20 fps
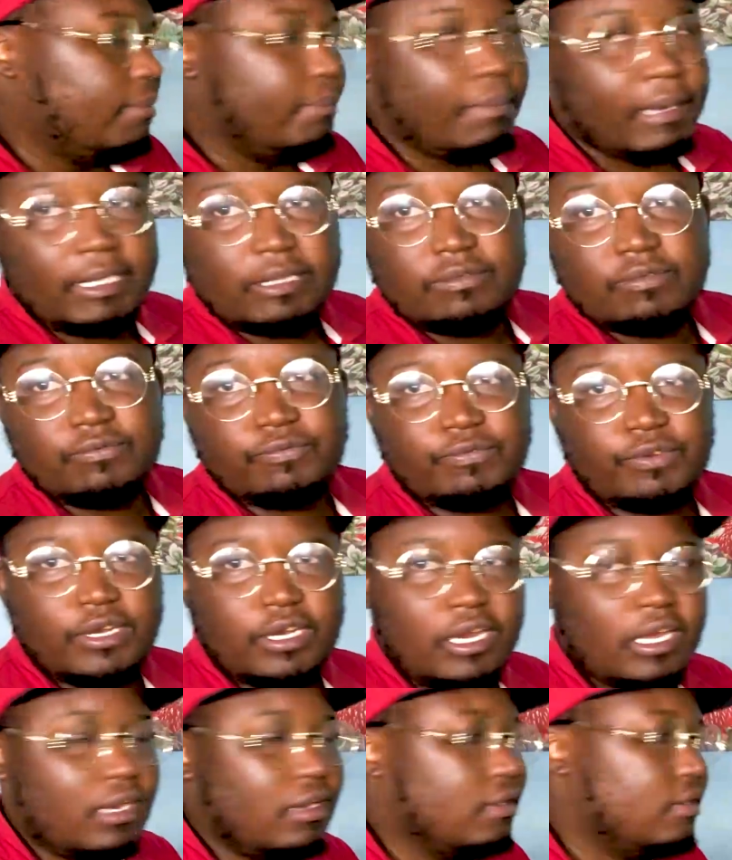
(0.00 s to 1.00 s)
But for
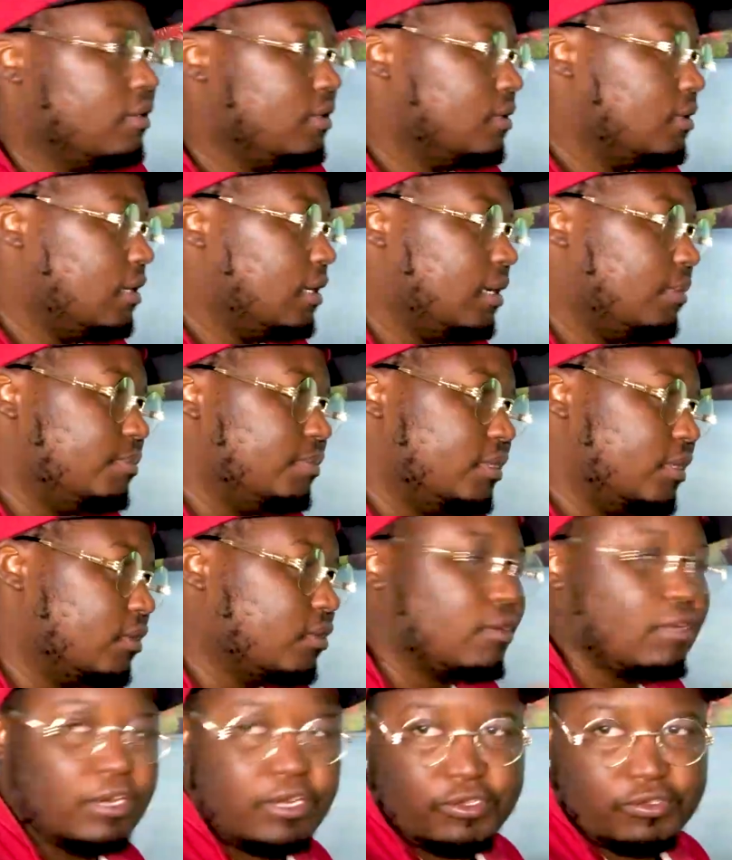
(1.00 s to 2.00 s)
now, I'm
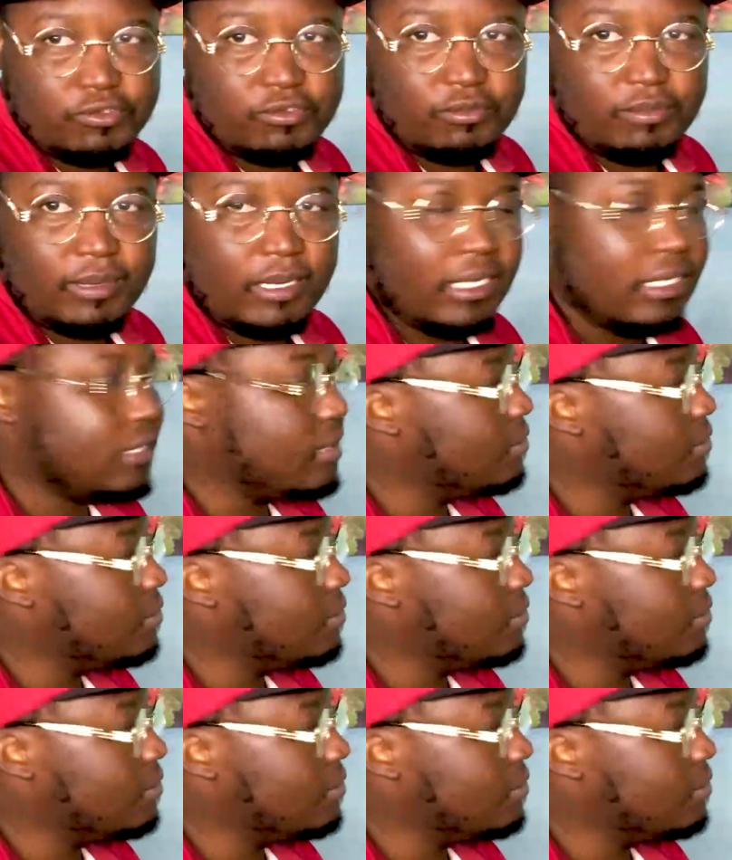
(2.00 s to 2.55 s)
not gonna do much.